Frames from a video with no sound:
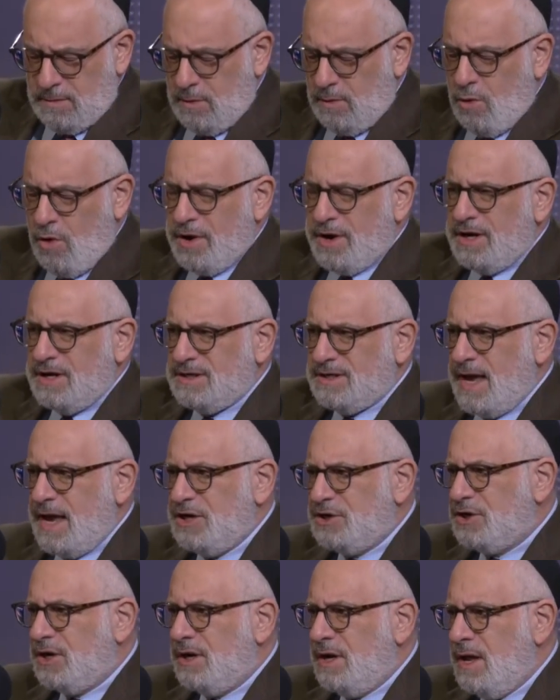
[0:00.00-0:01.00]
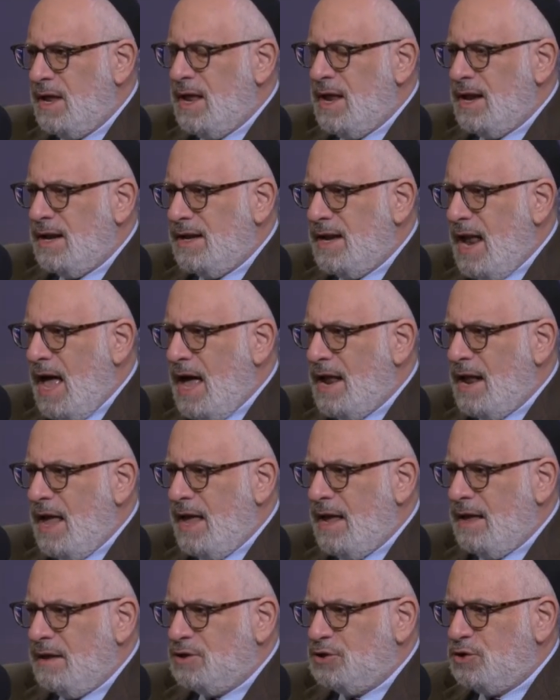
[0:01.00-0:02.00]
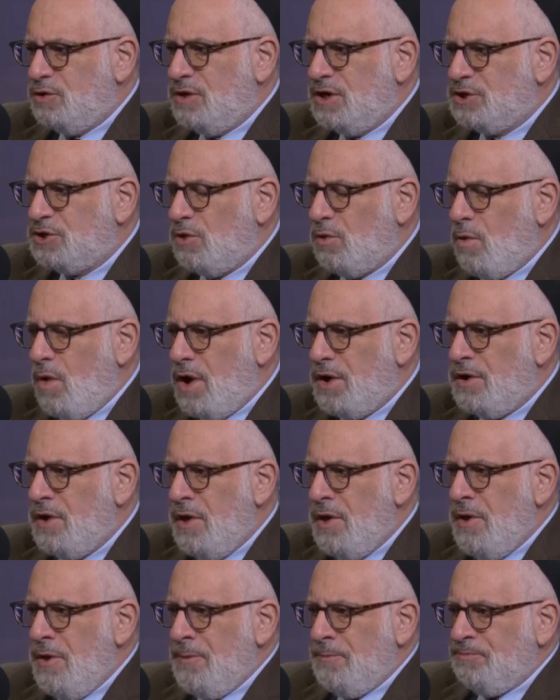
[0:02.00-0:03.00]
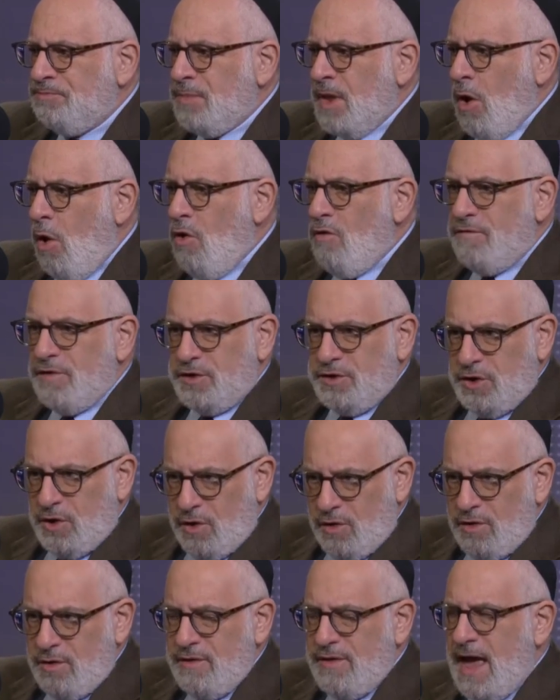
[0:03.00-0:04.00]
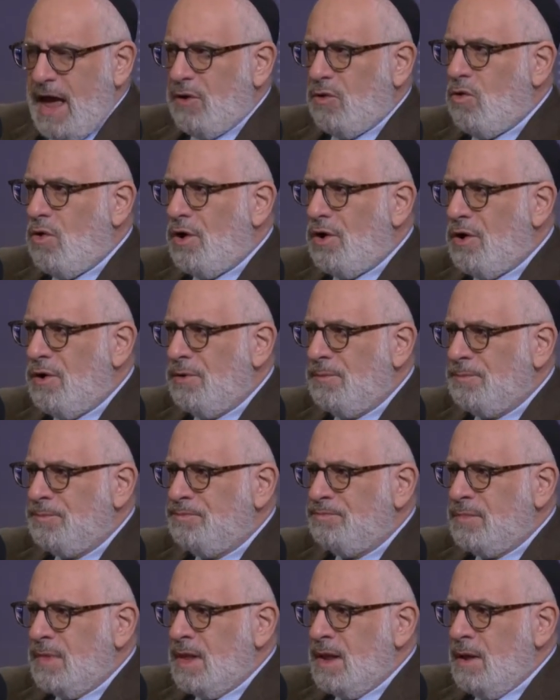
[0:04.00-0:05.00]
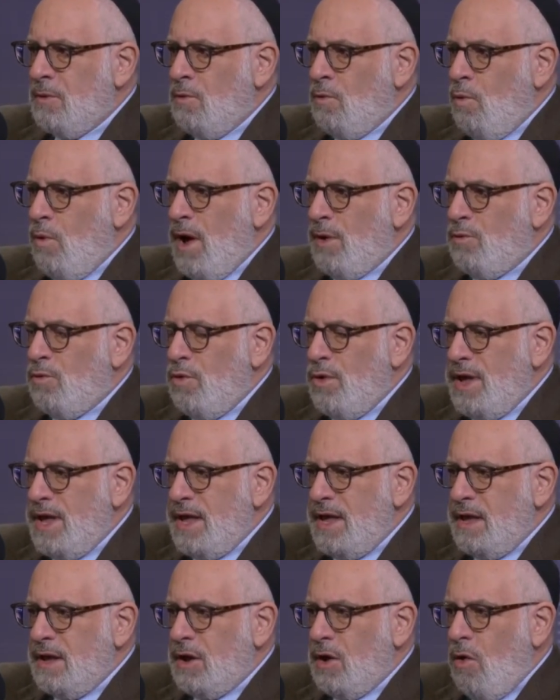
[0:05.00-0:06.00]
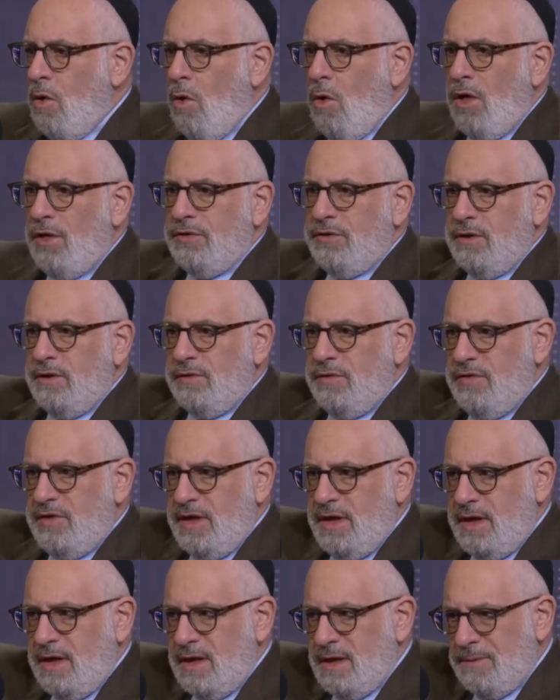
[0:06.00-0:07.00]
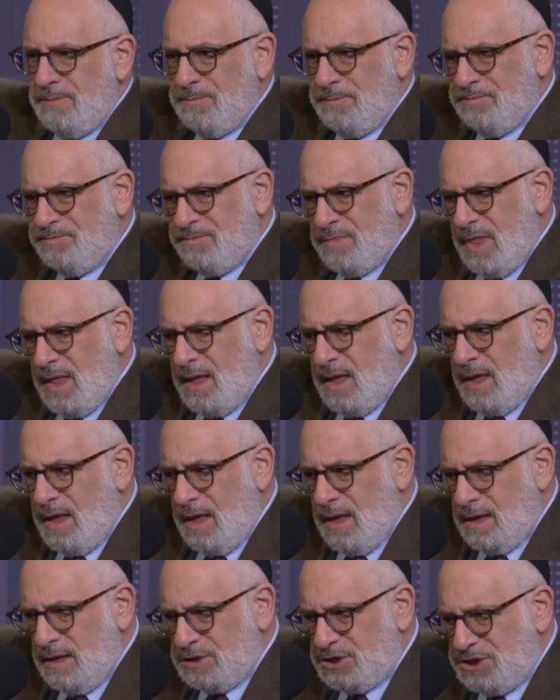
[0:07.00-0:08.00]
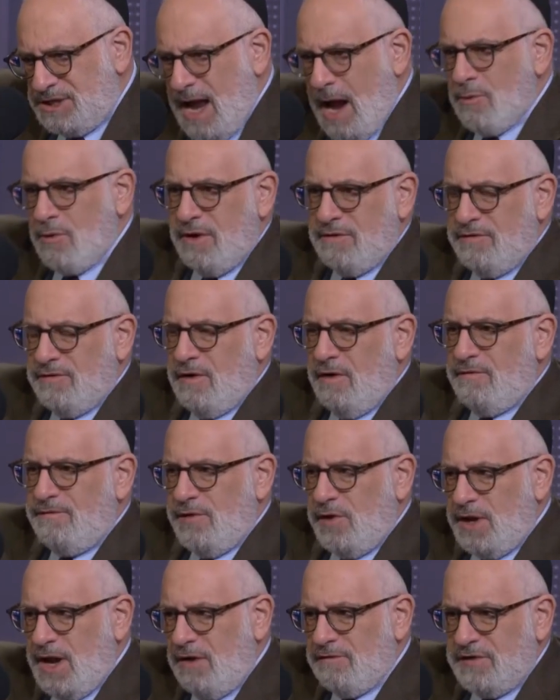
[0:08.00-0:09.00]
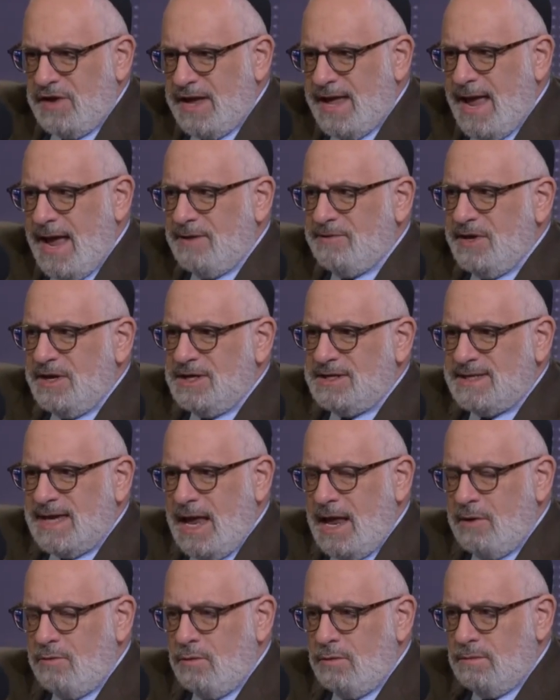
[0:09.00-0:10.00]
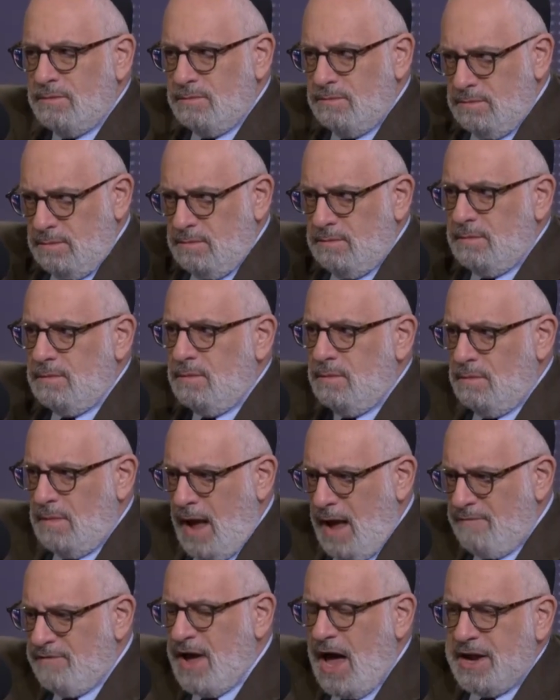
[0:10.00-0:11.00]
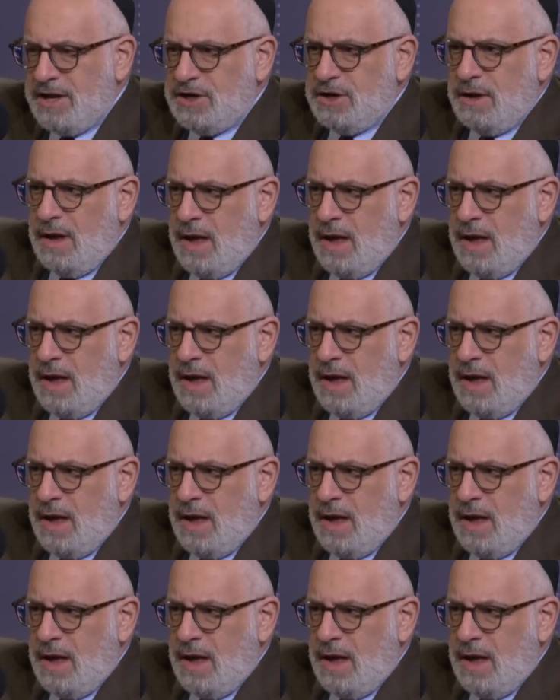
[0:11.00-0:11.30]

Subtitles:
organization, not a judicial one, overturned that order, when we called the sheriff of Philadelphia County to say, I've got